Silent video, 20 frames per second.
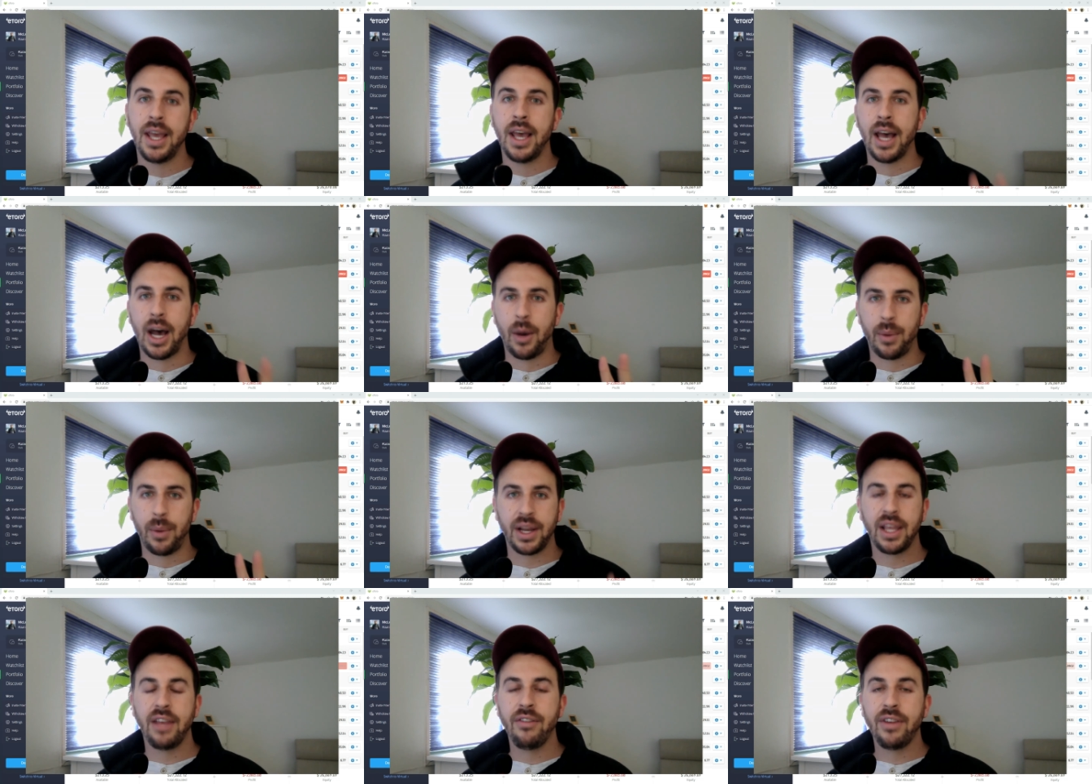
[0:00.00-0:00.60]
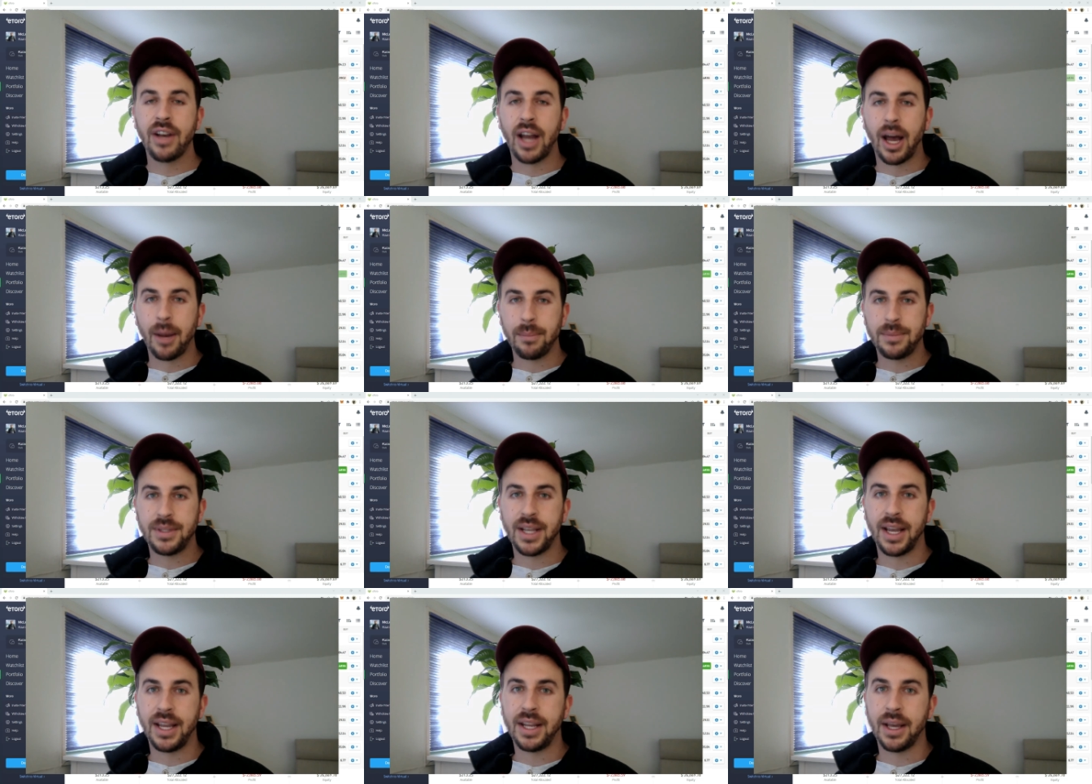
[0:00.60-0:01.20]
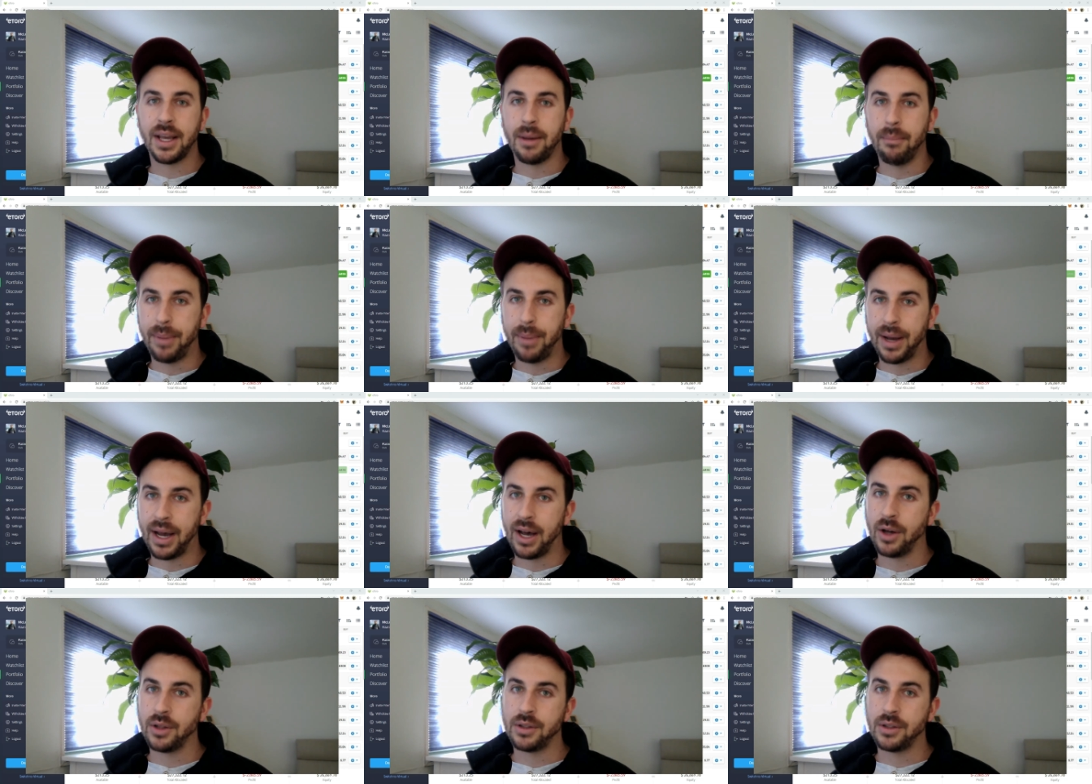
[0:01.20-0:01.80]
I want to give an update
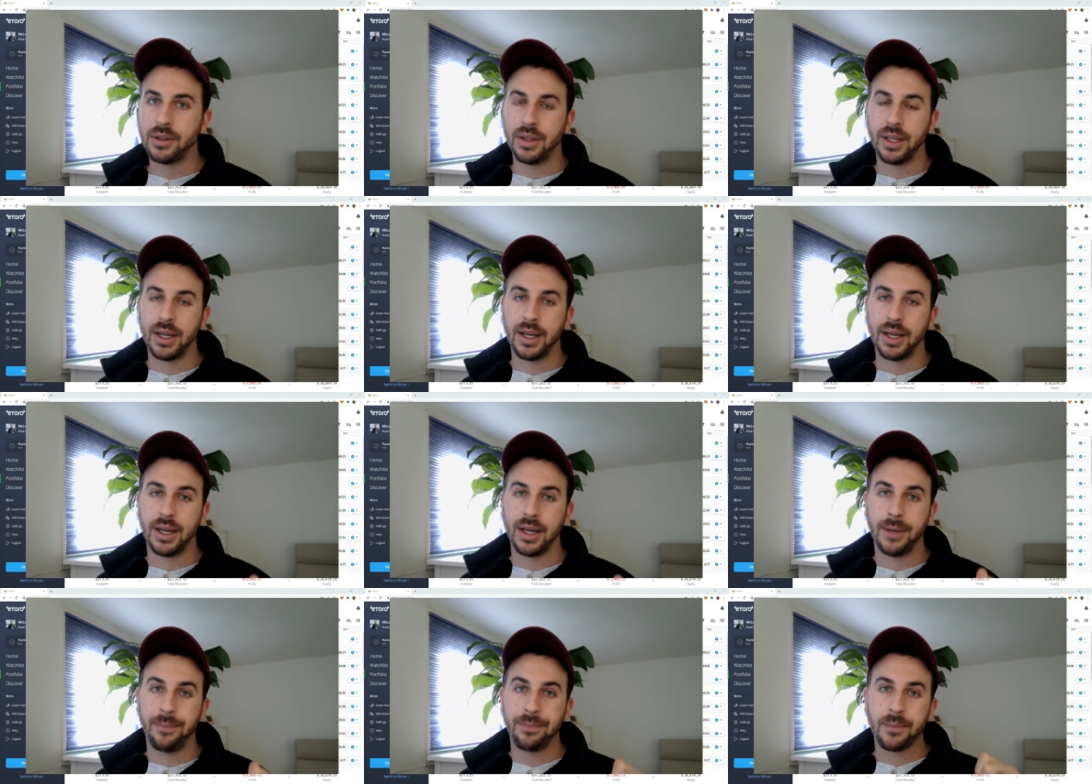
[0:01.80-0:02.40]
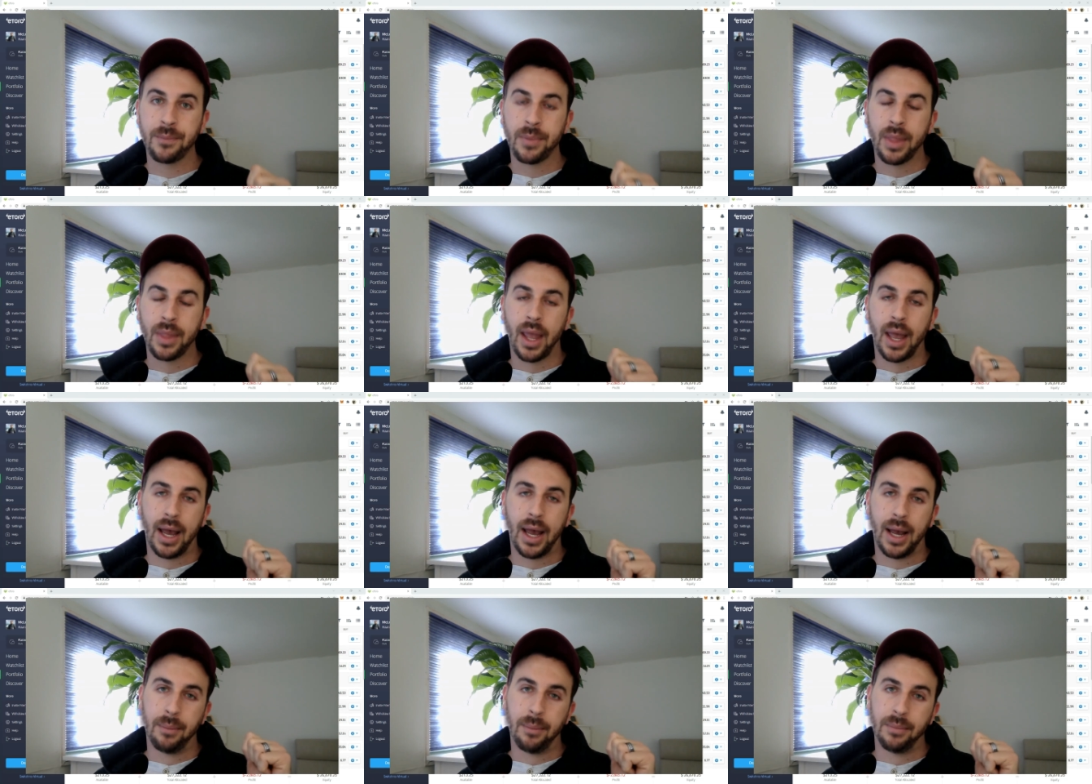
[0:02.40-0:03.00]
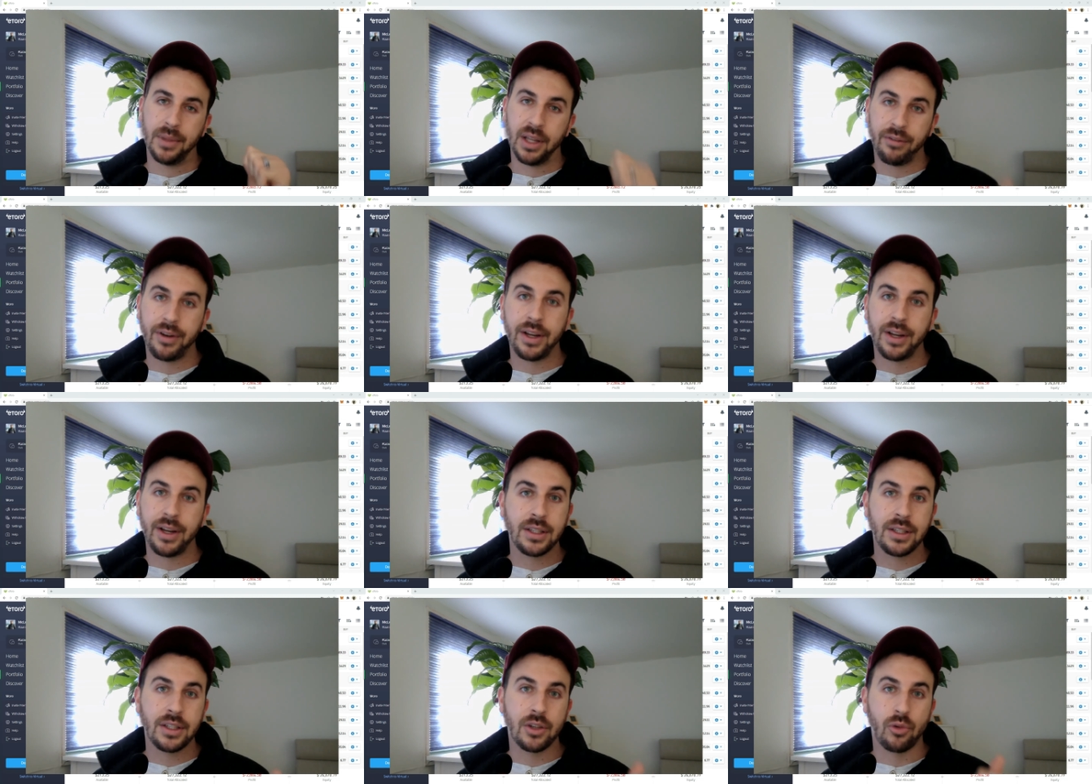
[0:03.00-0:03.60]
about the um,
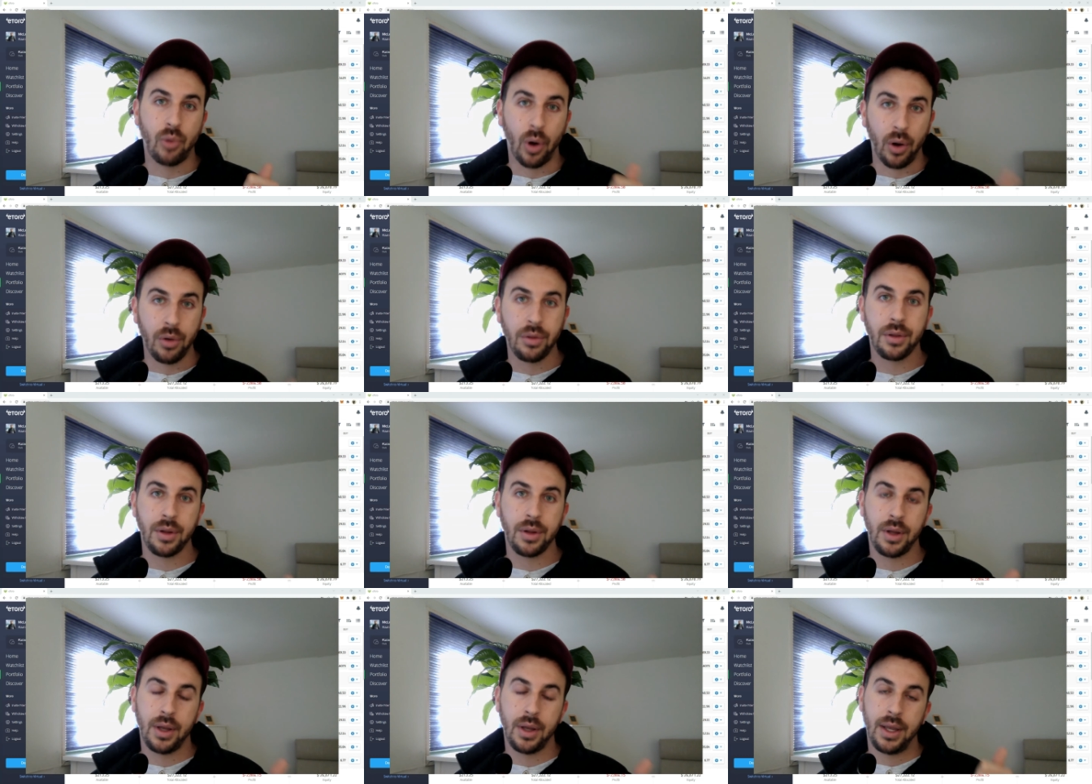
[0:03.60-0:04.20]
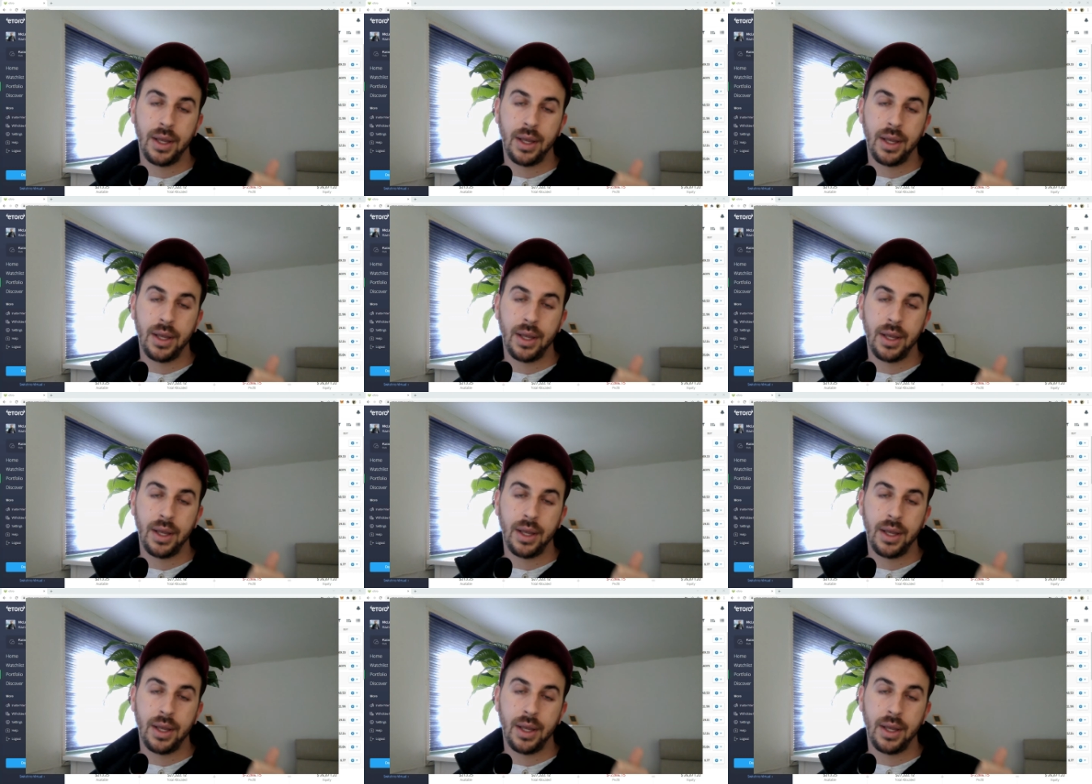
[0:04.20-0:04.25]
dividend growth